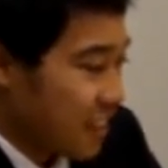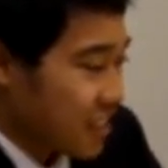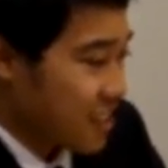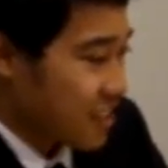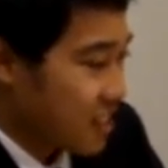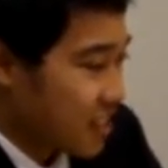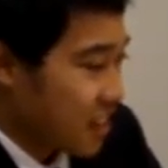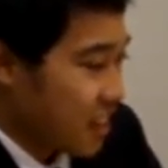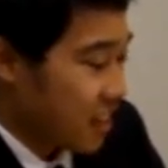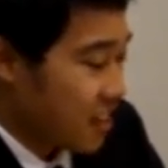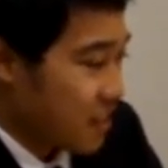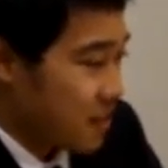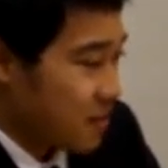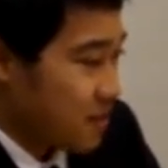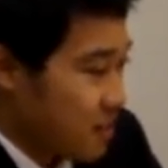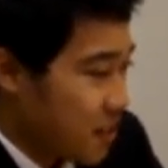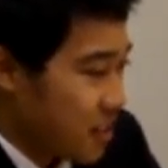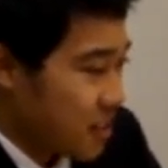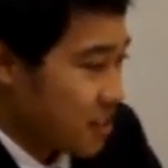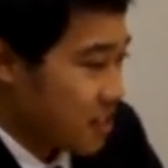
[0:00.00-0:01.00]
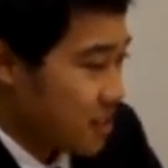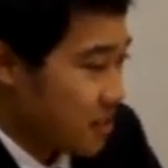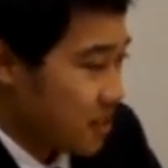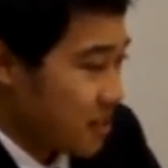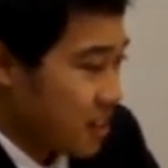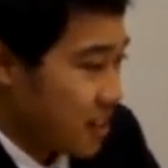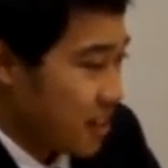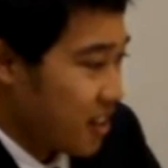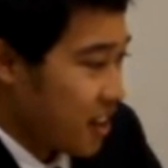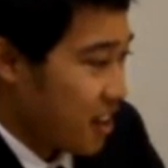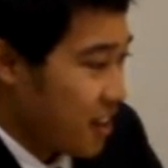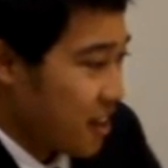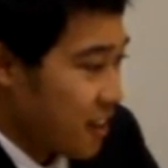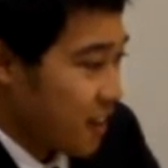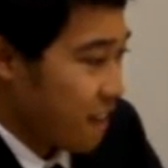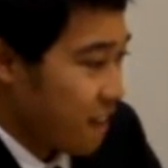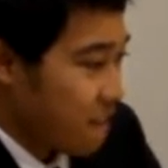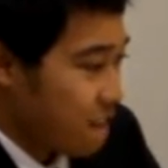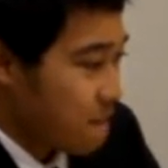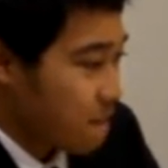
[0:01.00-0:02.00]
They just kind of want you in and
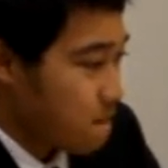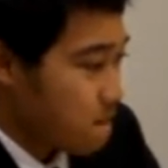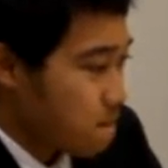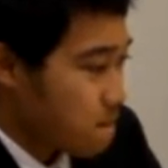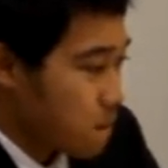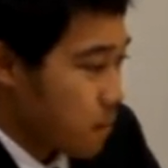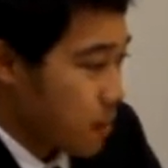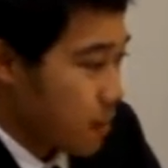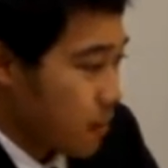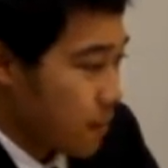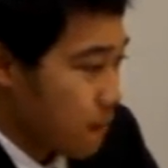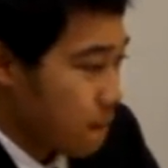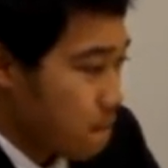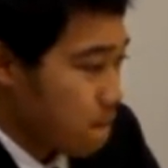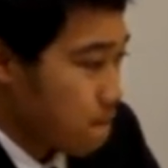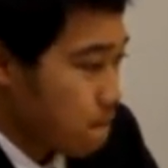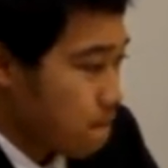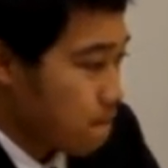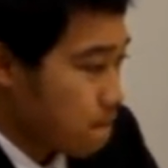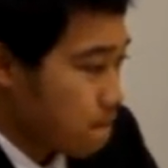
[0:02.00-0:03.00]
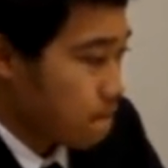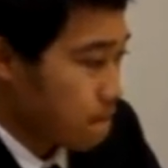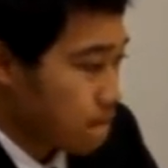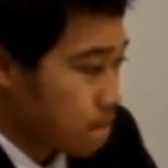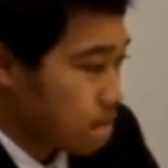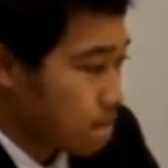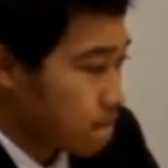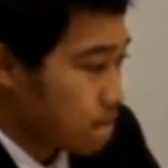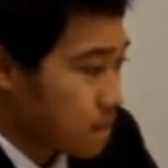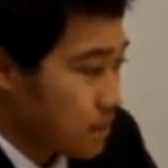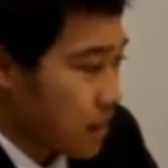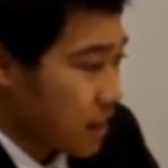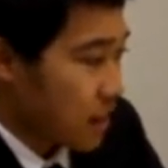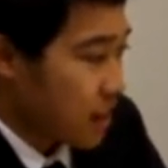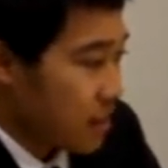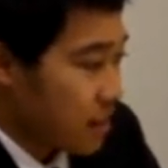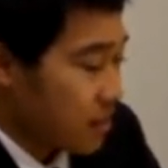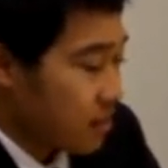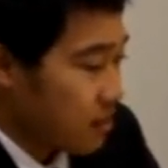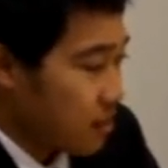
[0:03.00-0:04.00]
out. But
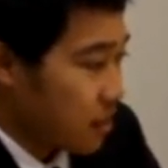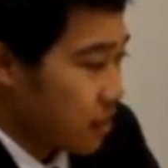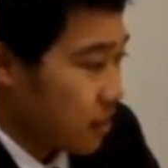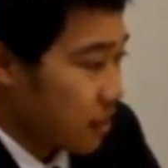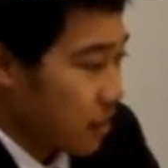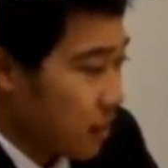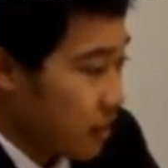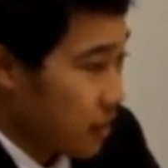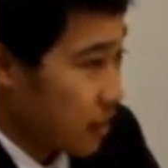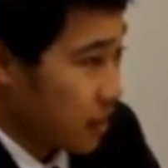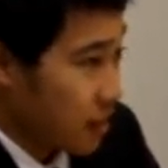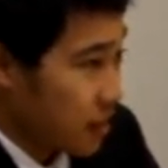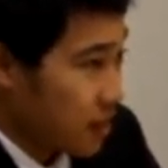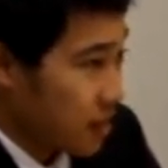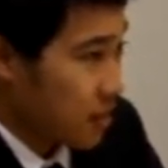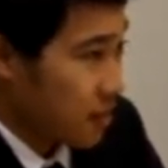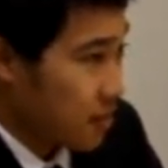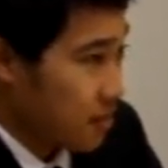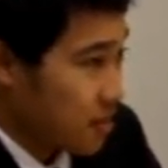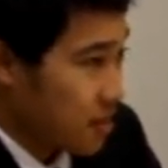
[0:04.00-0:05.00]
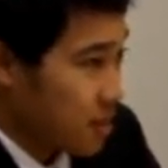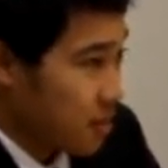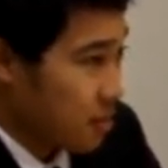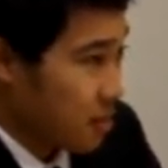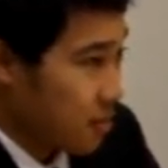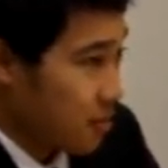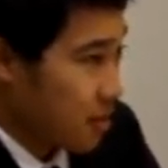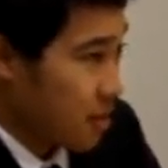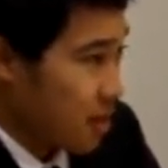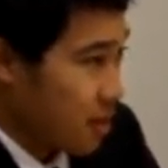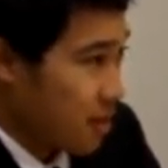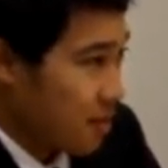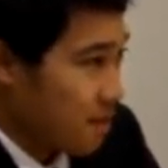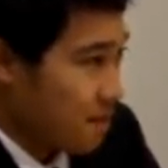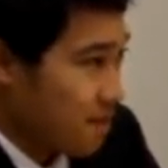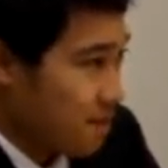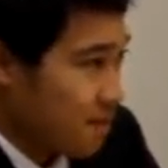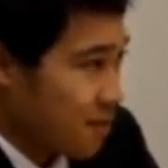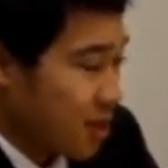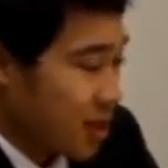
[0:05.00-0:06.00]
I didn't really like some of the,
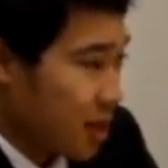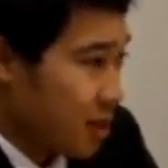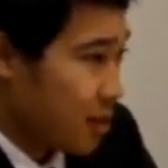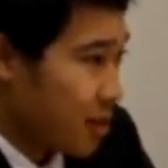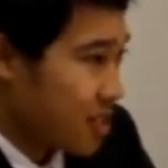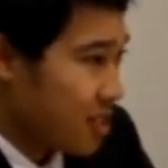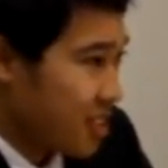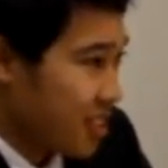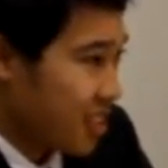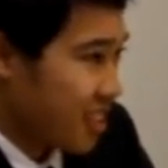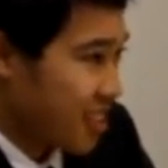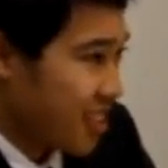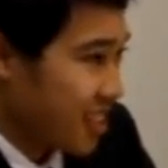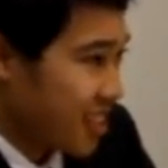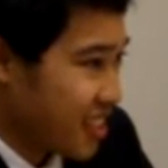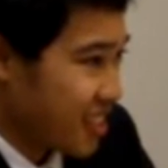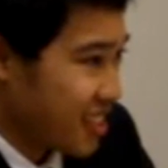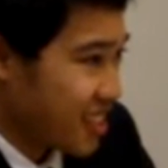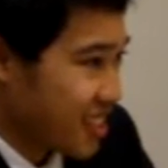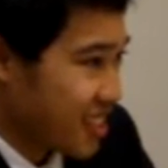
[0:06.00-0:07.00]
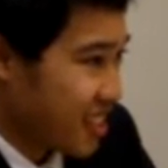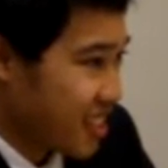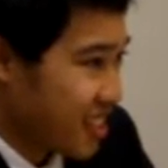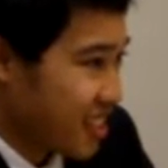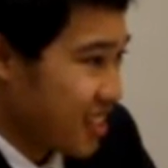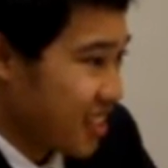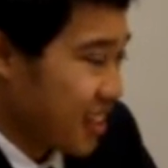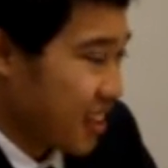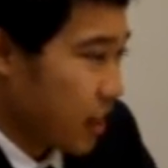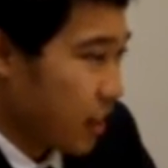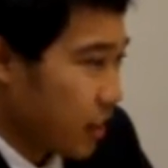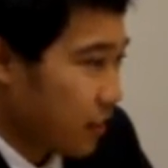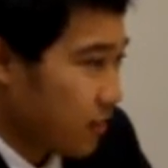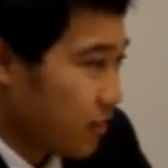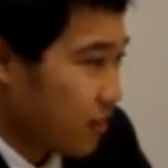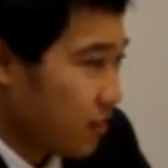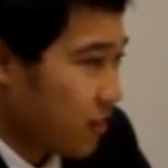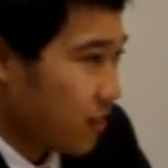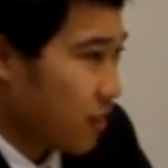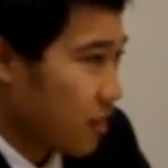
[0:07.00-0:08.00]
when I went to clinics, I
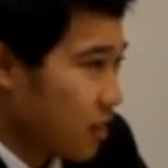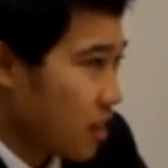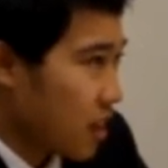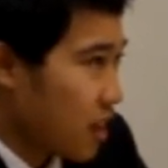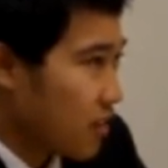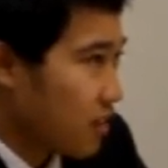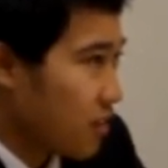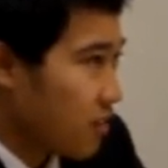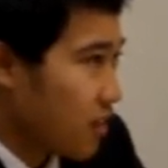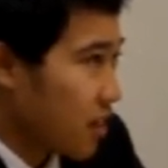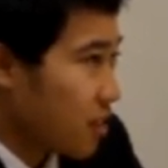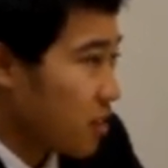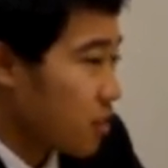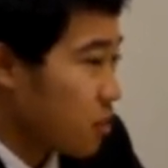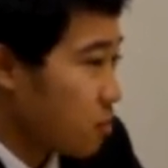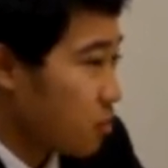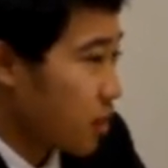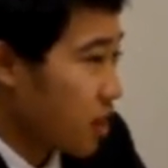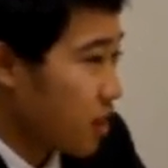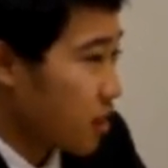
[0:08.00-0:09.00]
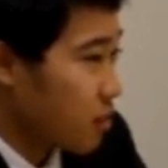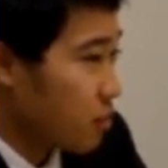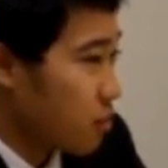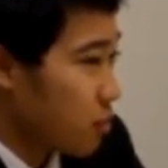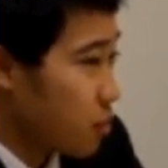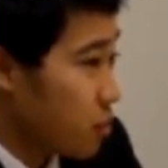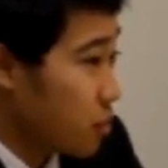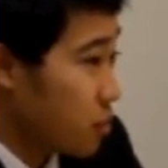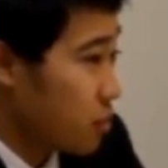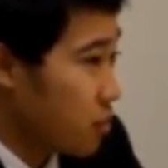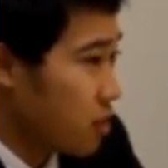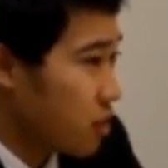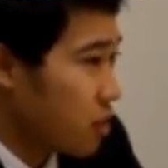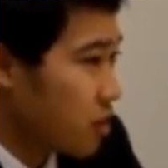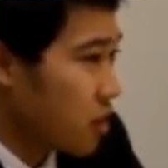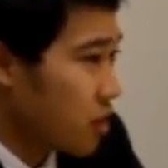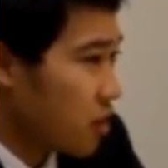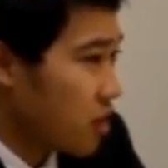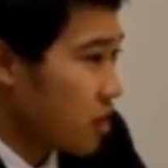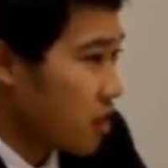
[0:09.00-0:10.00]
found them kind of rude.
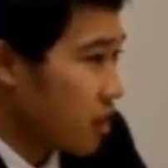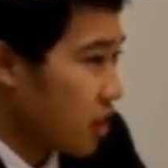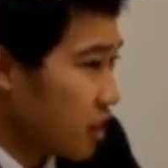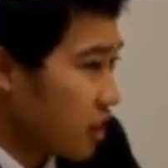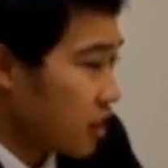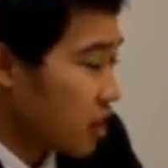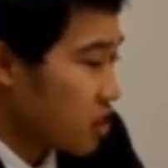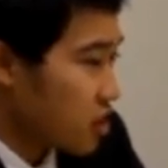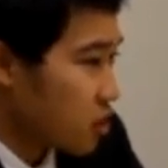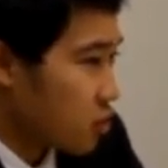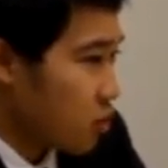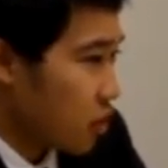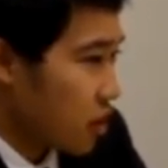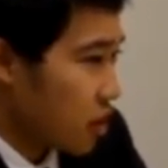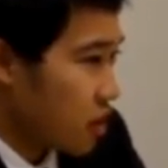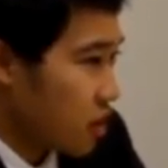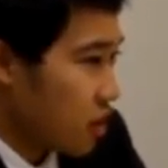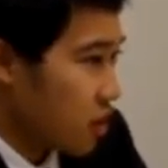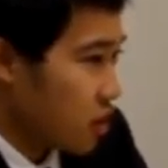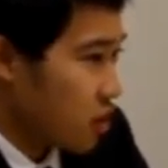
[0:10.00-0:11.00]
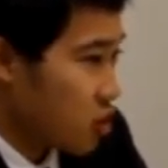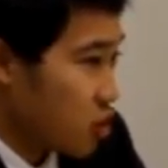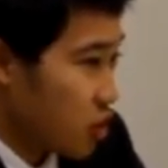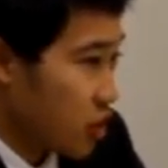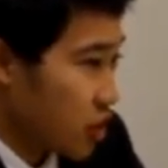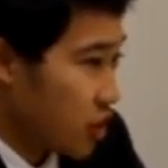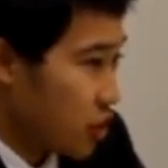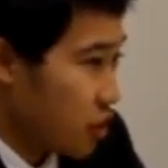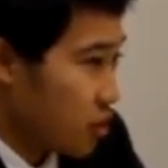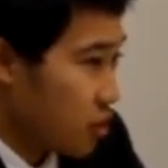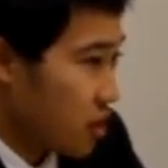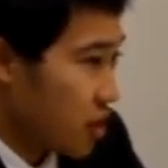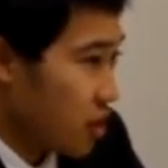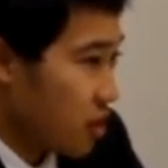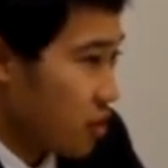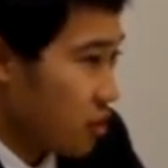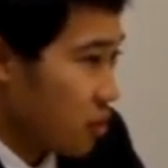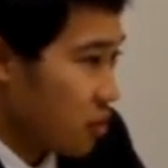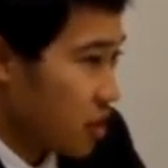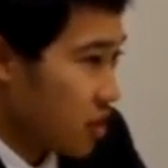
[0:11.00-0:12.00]
Like they just wanted to treat you,
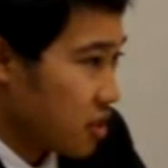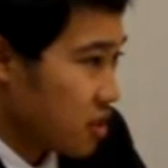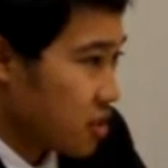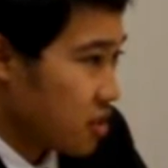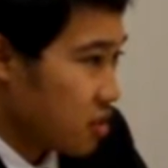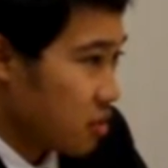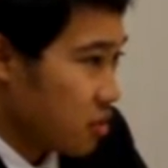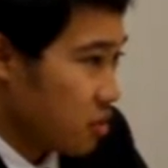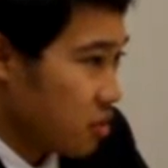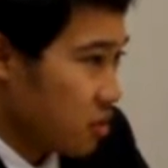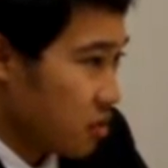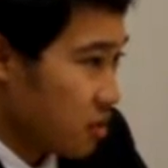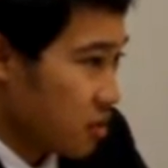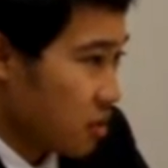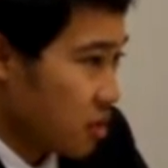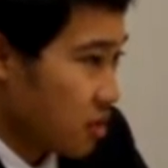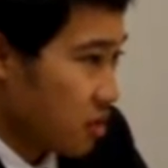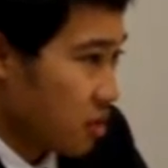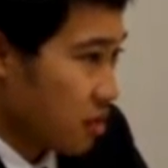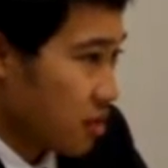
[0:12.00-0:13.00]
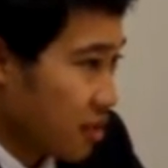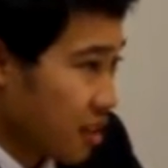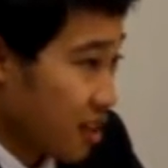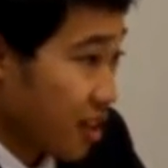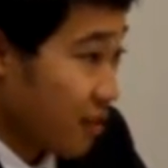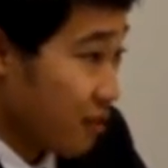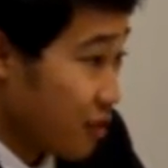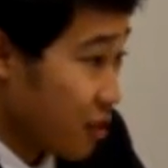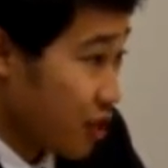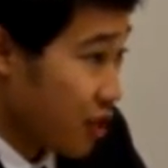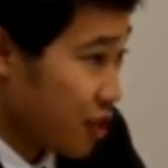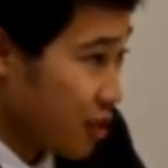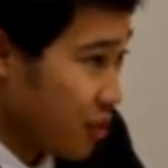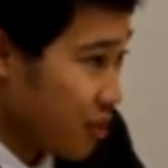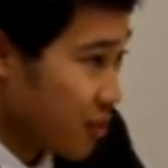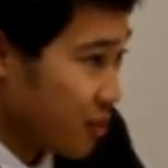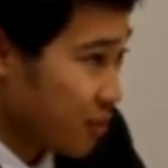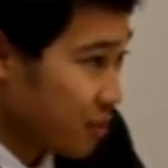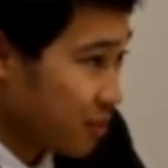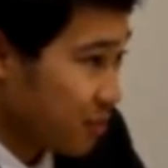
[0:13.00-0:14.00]
they didn't want to comfort
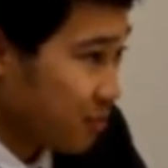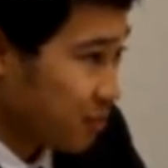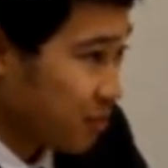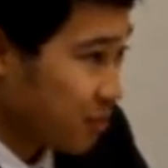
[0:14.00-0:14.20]
you.